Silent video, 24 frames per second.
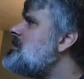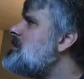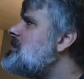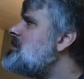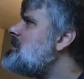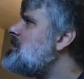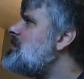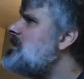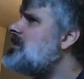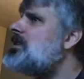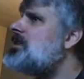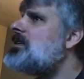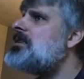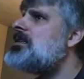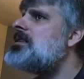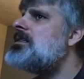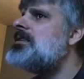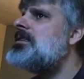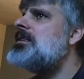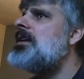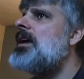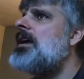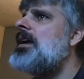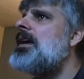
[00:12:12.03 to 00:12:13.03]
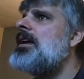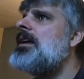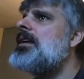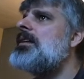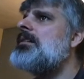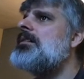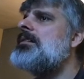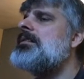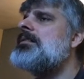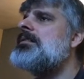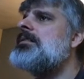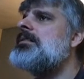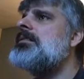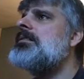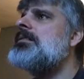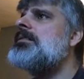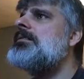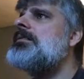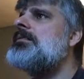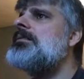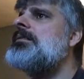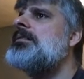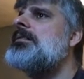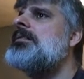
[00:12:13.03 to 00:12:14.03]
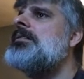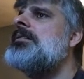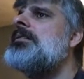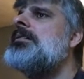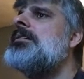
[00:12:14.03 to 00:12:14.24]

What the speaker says: 16 to 10 also.